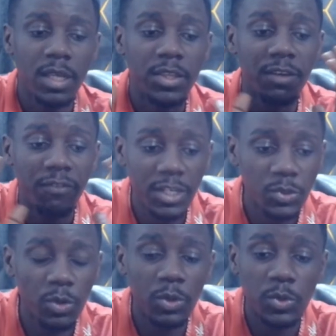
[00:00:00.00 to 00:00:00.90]
The
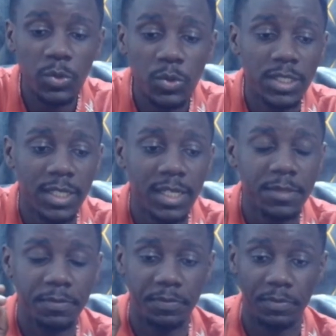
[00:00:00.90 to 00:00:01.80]
first goal you saw to eat that,
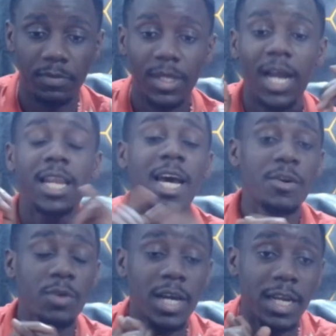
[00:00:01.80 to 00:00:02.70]

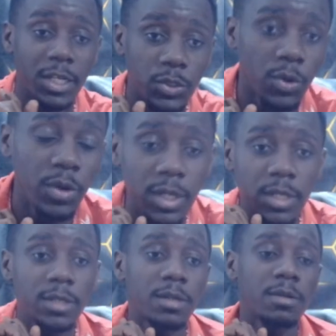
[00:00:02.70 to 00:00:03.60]
Alejandro Garnacho,
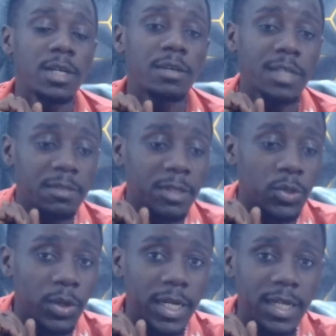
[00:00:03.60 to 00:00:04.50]

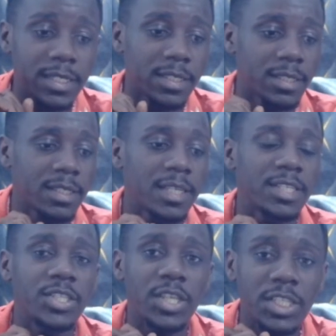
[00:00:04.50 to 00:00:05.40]
Rasmus Hojlund,
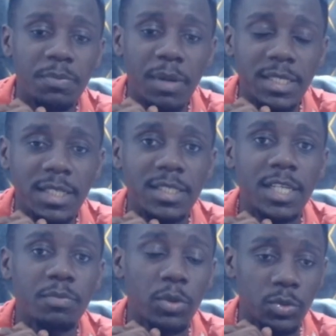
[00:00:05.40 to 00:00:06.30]
chest passes
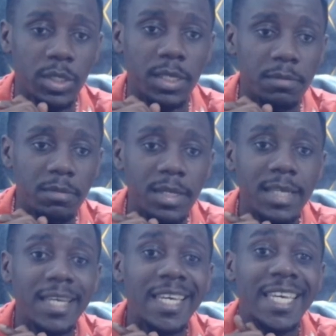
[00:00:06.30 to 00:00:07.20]
that ball to him.
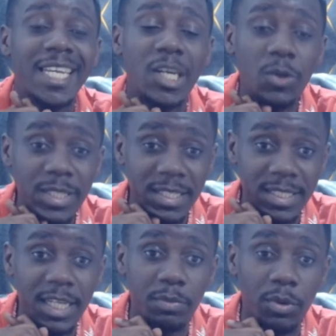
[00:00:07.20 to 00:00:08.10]
He
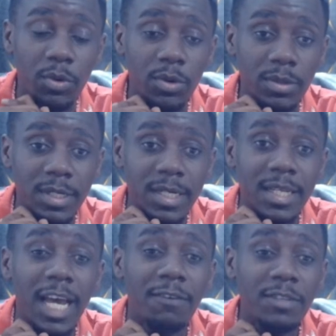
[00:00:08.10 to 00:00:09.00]
loses that ball.
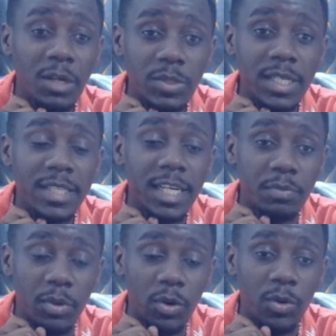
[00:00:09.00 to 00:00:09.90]
After losing
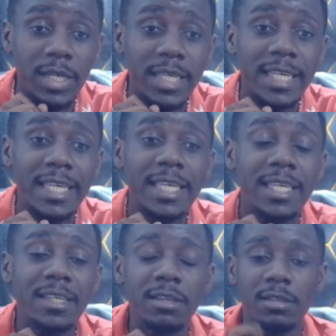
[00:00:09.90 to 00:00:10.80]
that ball,
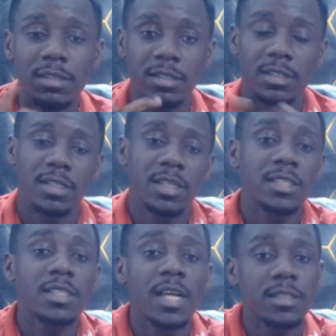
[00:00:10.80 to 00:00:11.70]

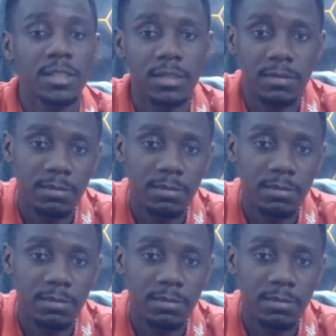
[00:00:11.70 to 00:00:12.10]
he stands.